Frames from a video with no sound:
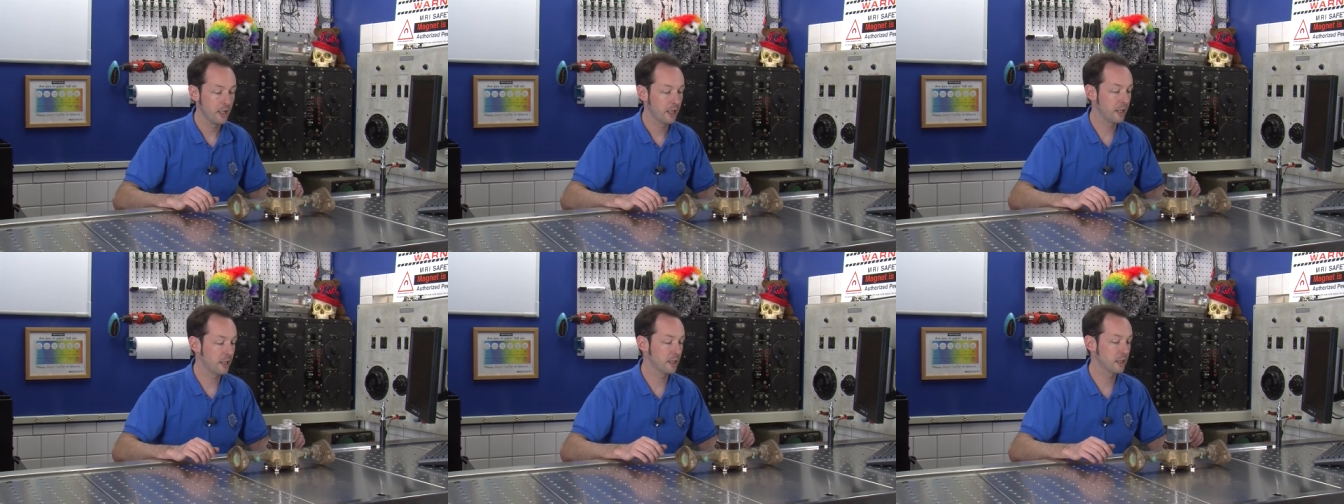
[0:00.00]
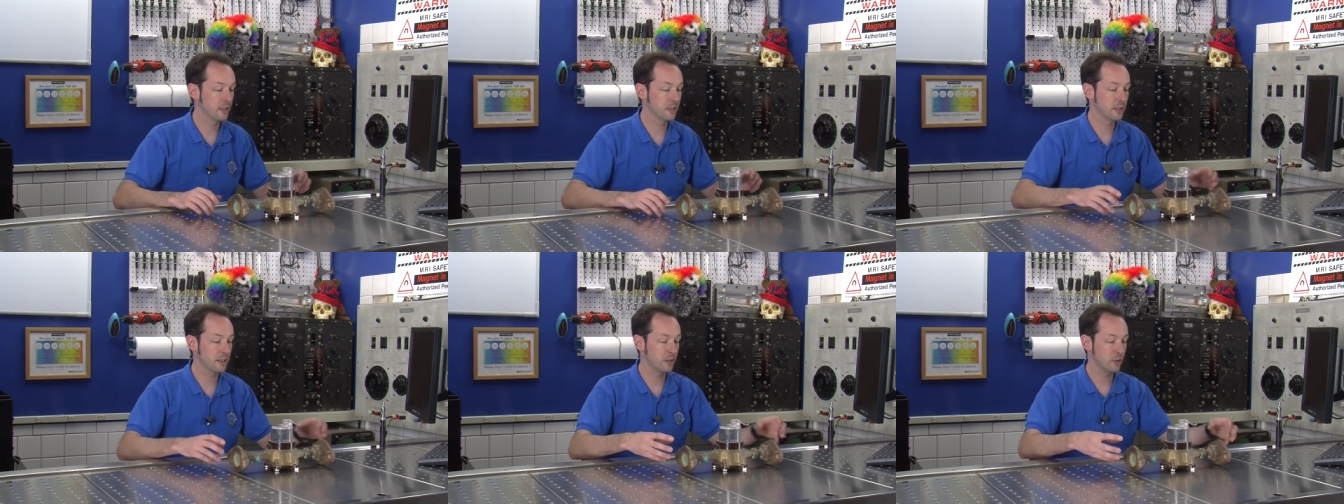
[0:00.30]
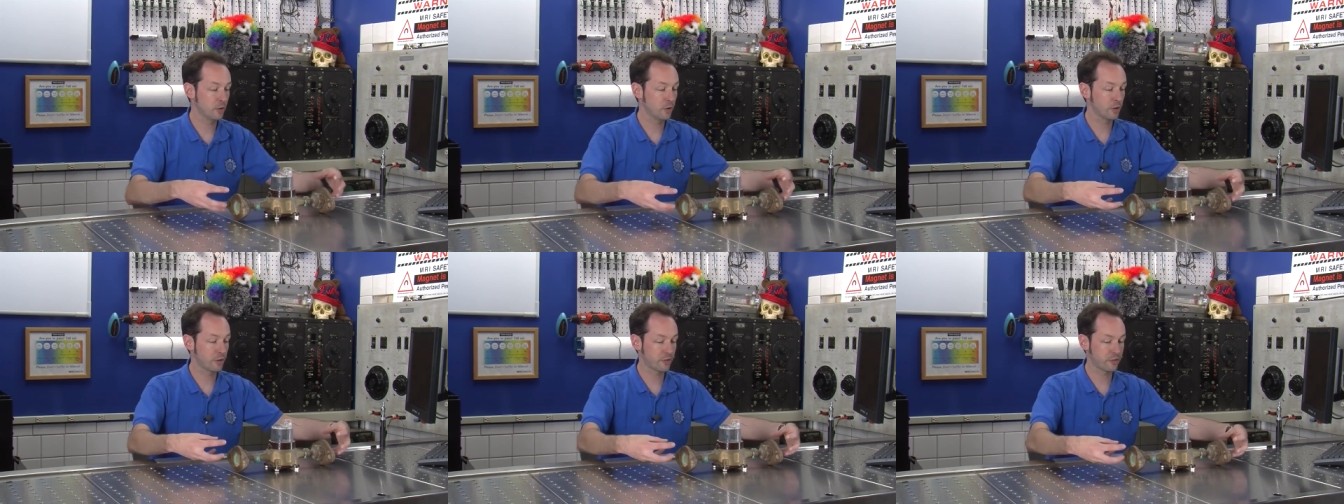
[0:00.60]
And it
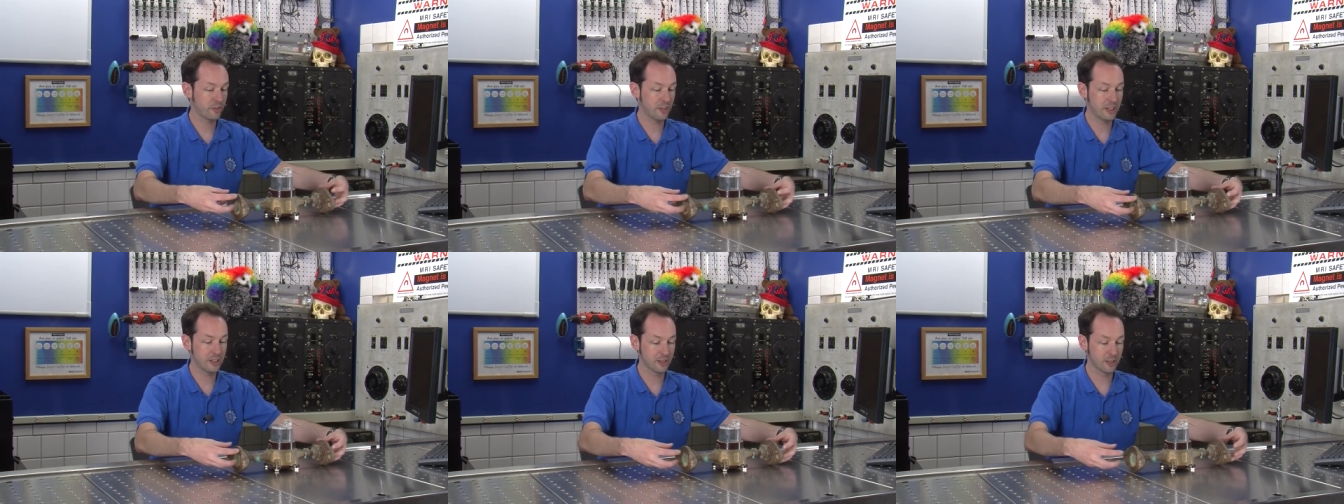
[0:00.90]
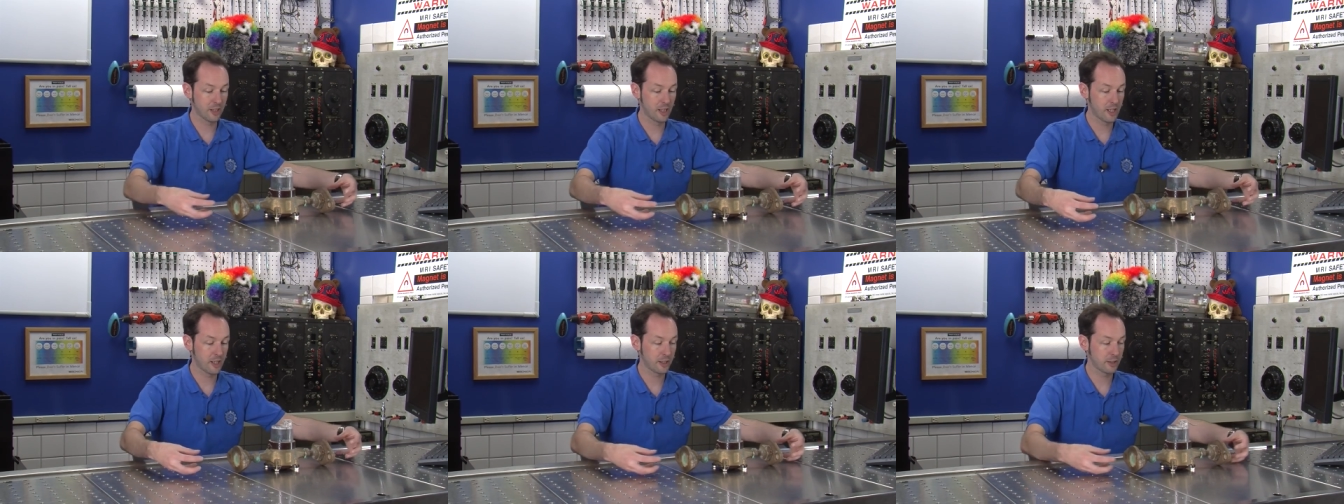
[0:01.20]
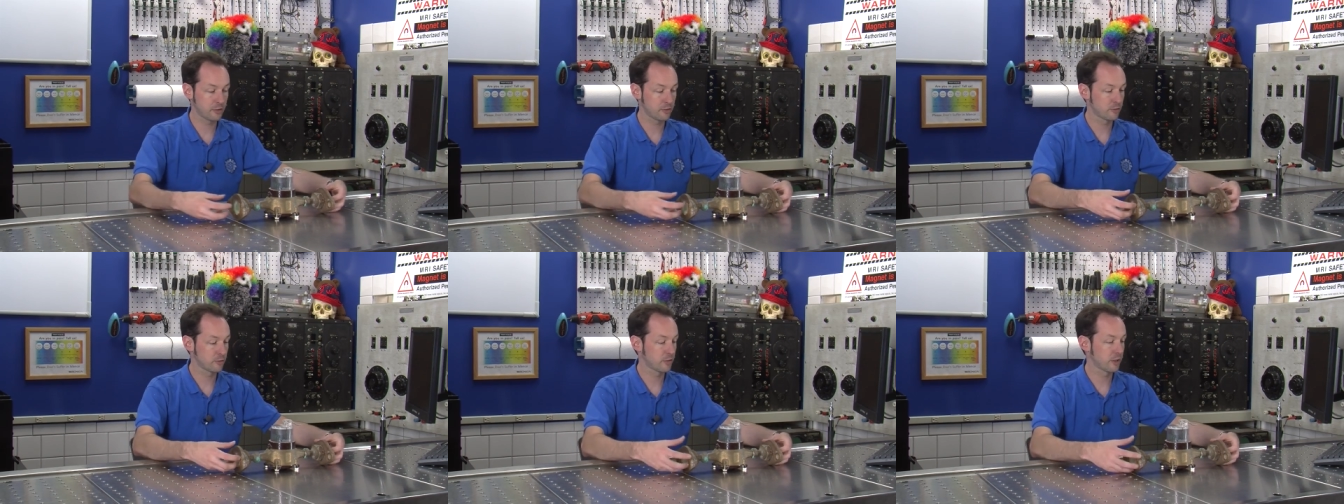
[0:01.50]
hooks
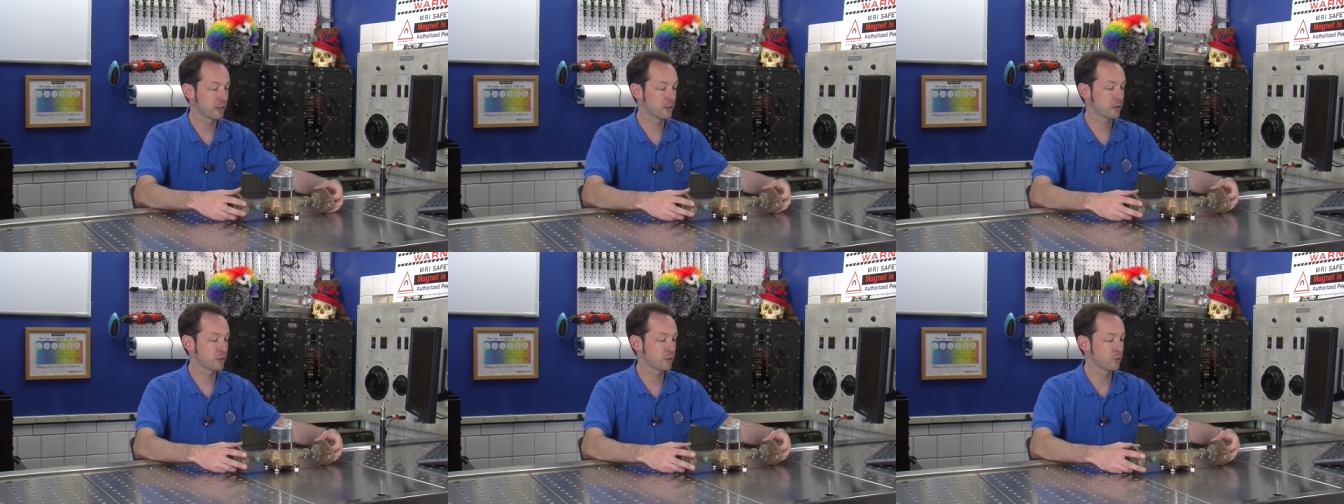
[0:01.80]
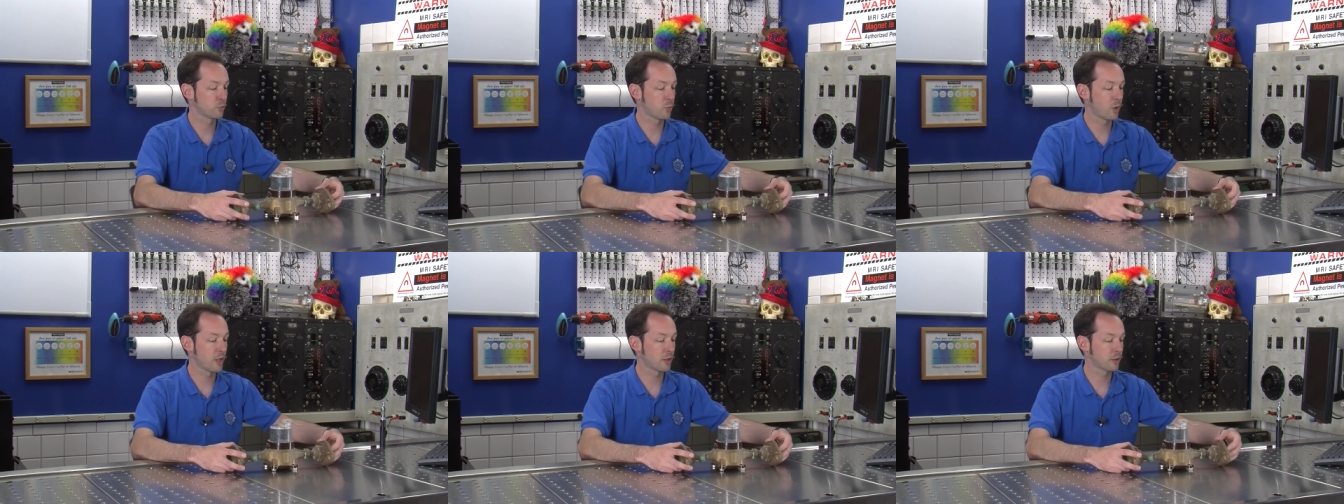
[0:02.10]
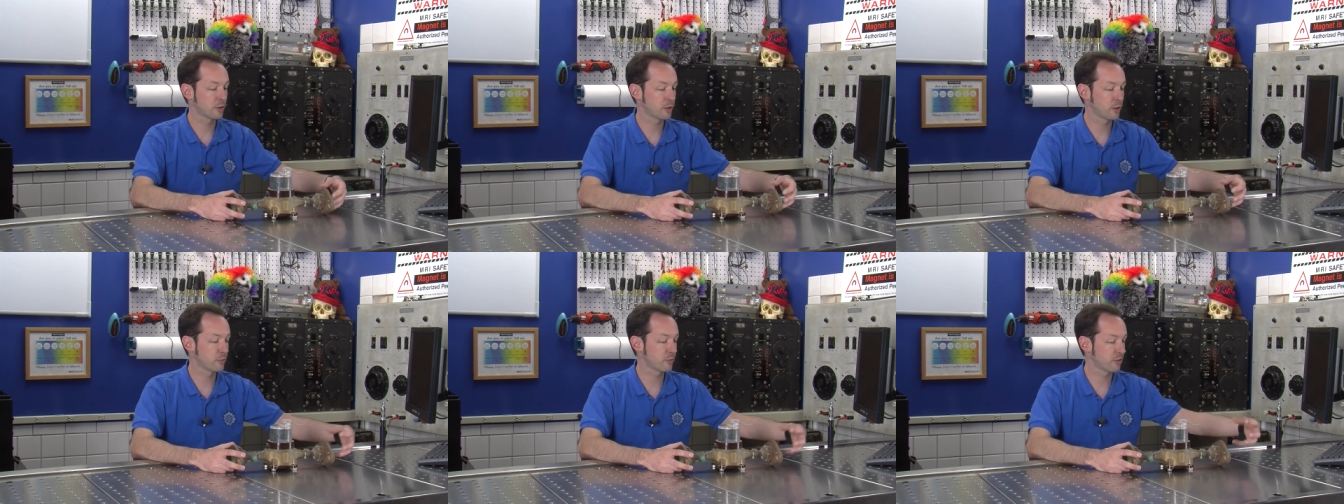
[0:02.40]
inline, like your
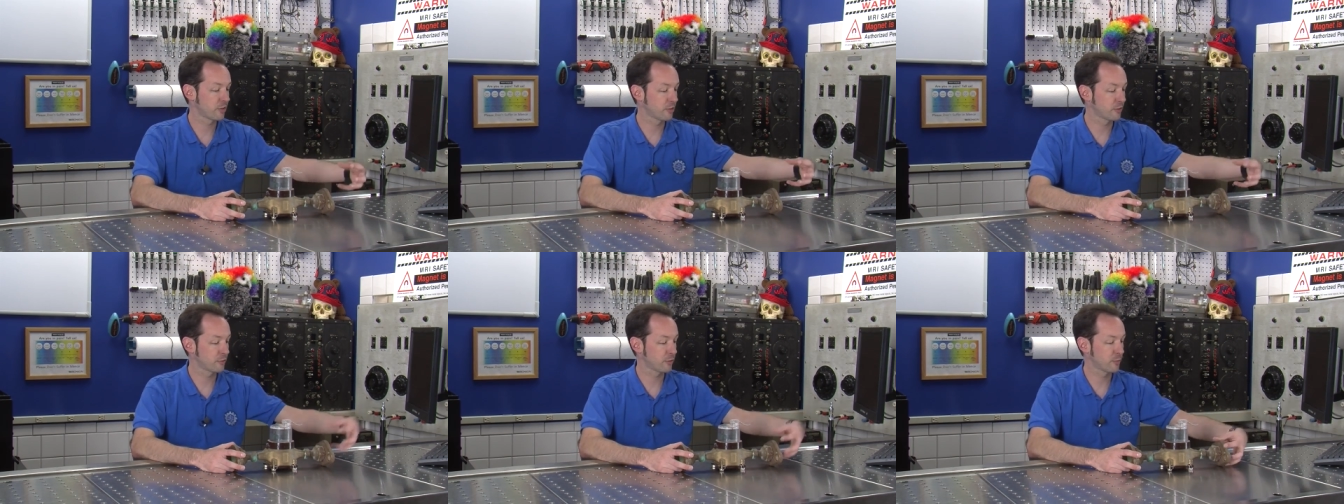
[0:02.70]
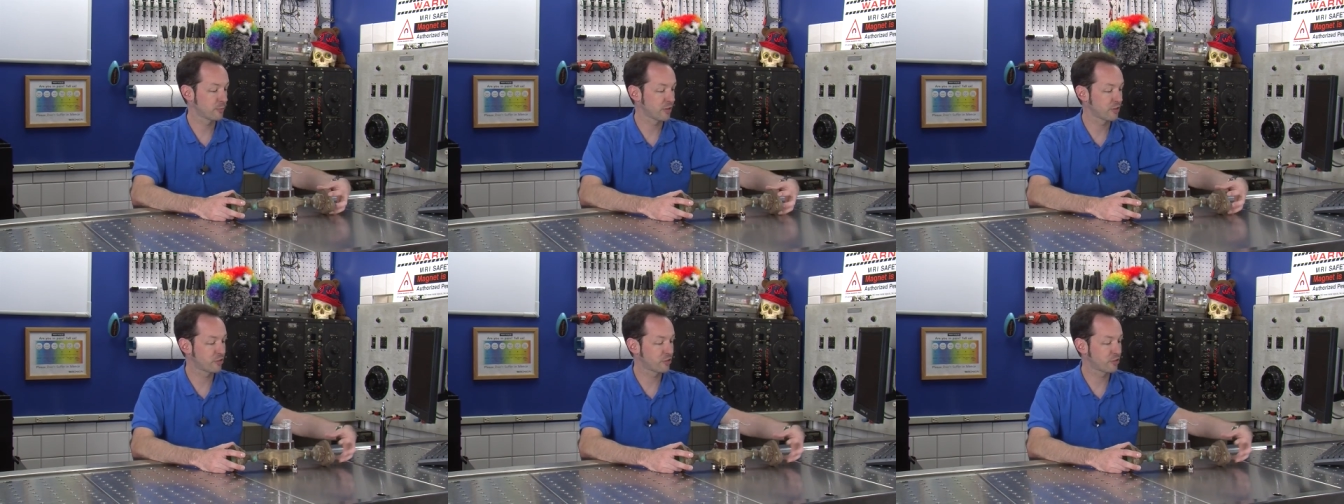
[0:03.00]
water comes in from